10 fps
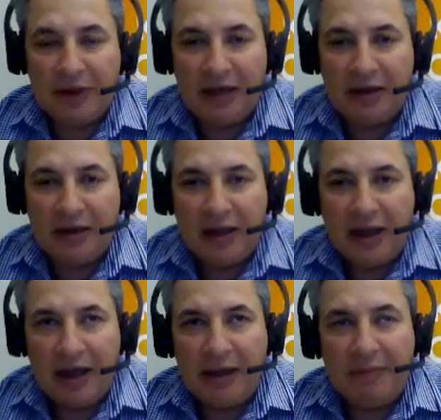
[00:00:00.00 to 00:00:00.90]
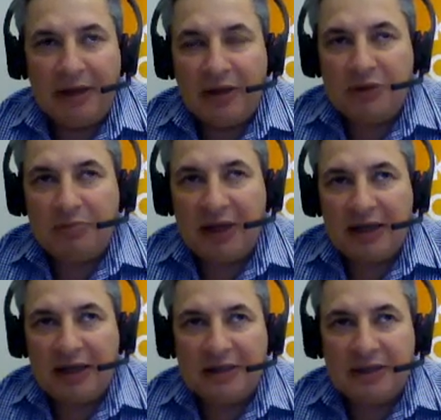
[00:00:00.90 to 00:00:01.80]
and make those
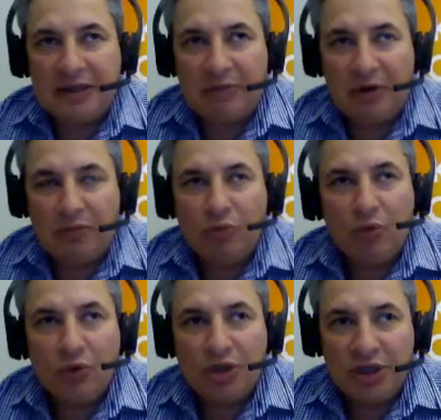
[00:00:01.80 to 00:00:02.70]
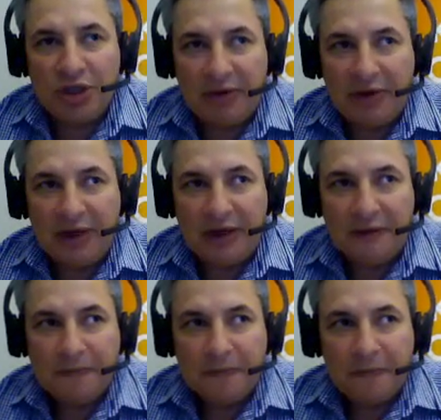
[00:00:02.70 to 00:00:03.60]
plugins somewhat more generic